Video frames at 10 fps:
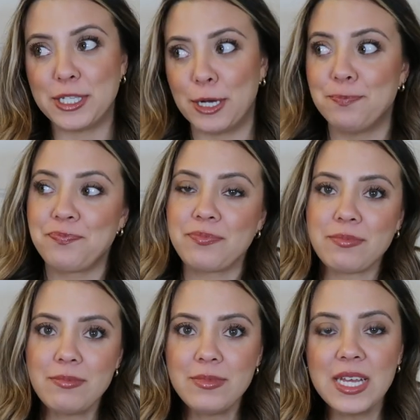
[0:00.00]
So
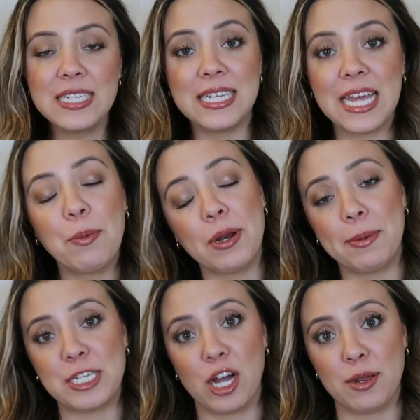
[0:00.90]
today we're
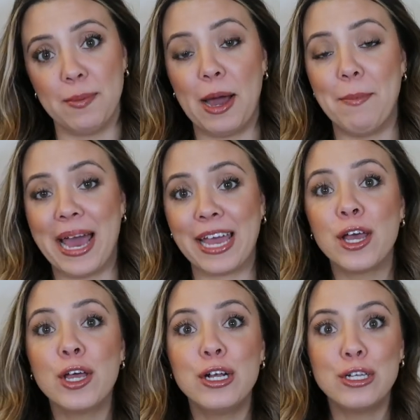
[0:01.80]
going to be talking about my
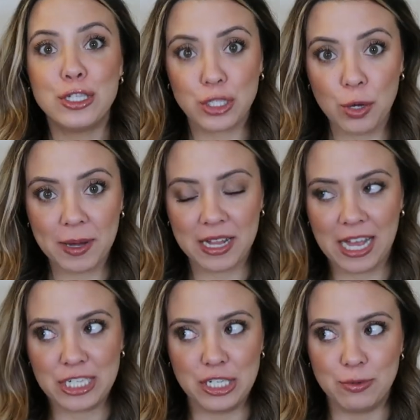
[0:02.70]
Scuba
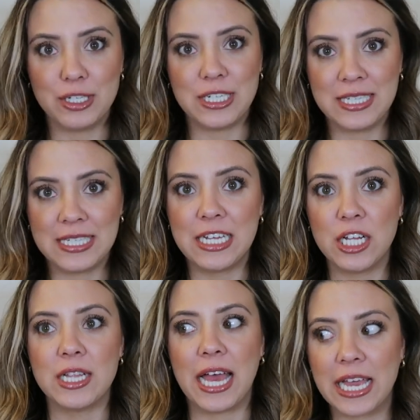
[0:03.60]
collection, which is
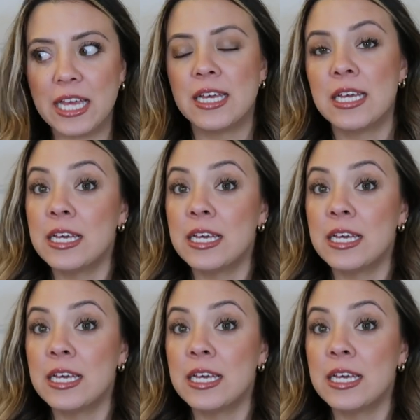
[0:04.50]
still like